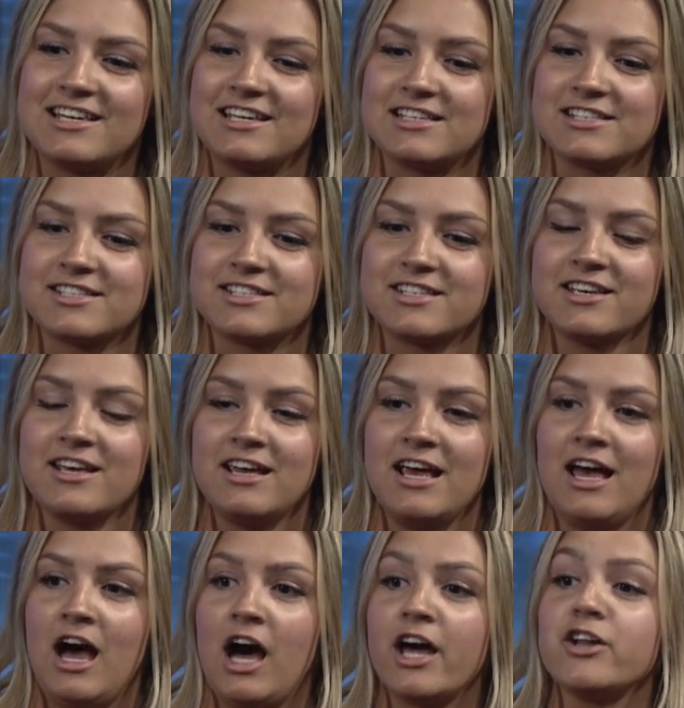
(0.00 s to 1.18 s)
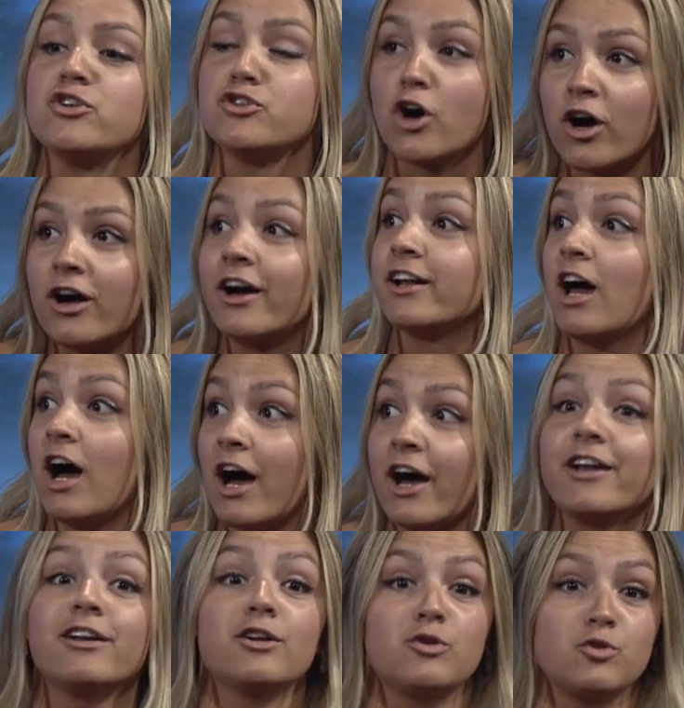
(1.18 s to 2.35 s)
is an
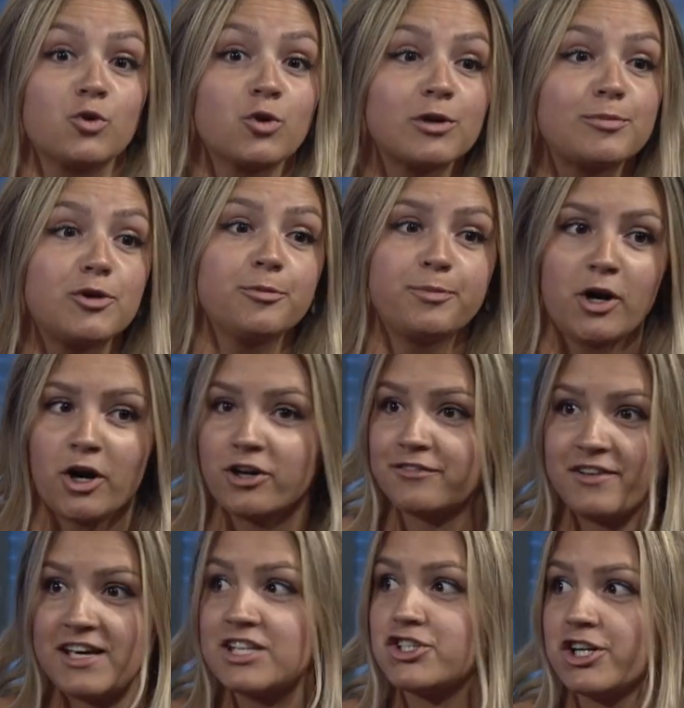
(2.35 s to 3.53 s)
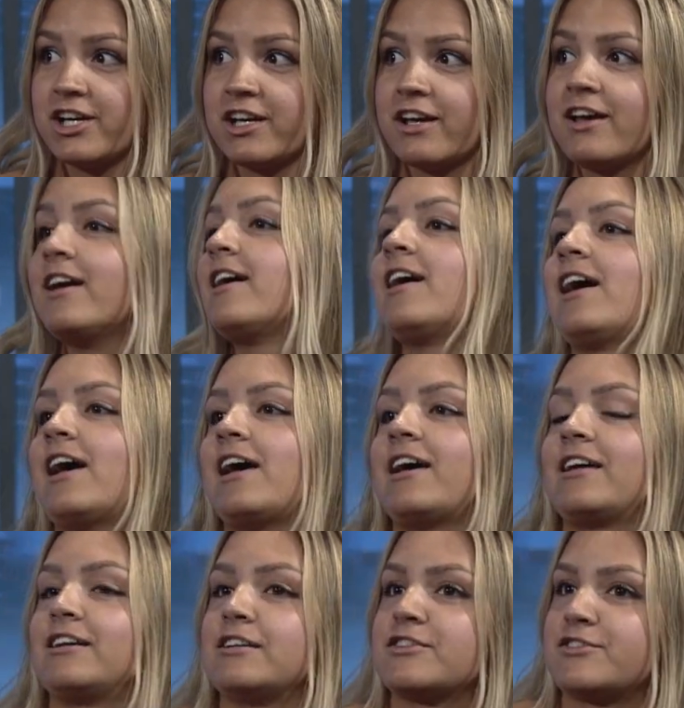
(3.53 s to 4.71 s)
unnormal part of aging,
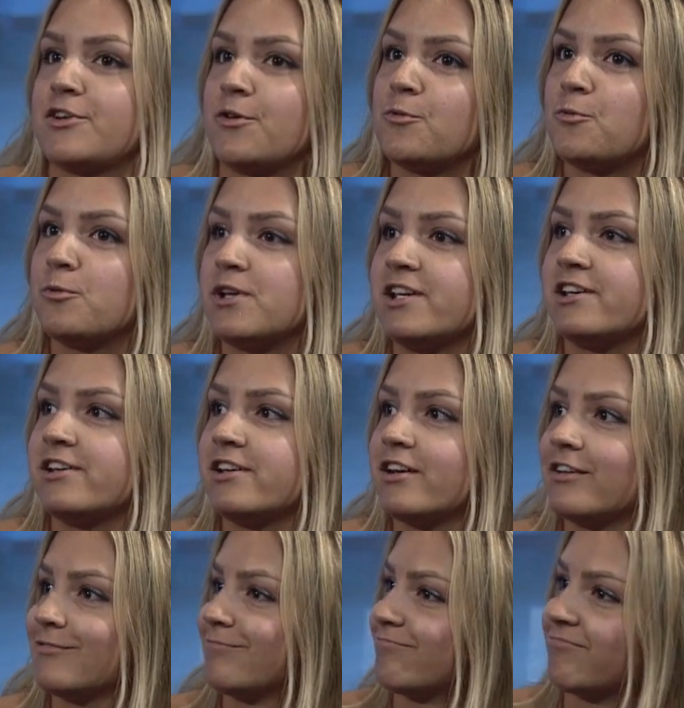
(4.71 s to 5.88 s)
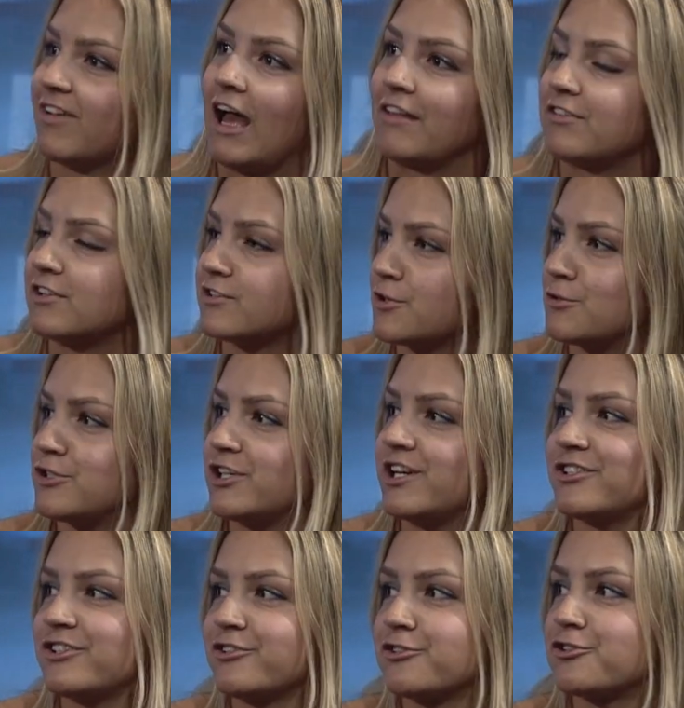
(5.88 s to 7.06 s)
and so we at the
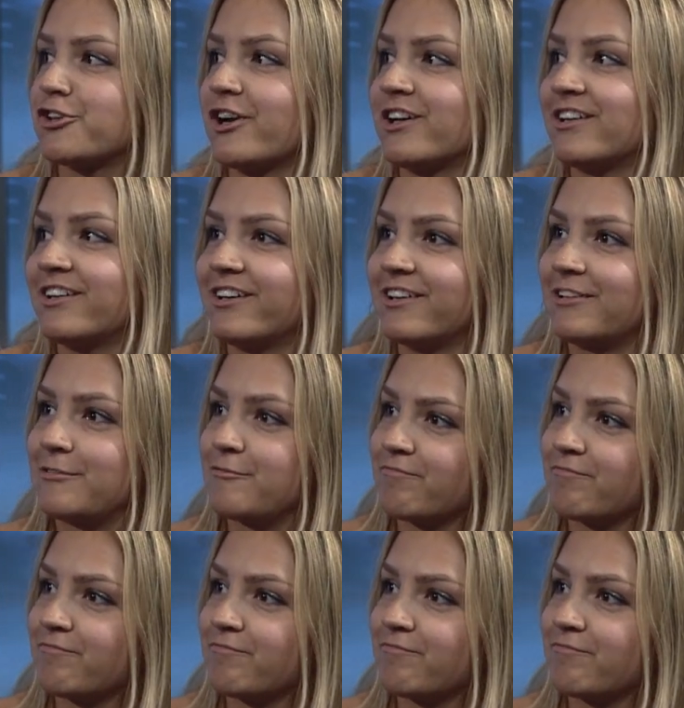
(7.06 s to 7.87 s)
association are trying to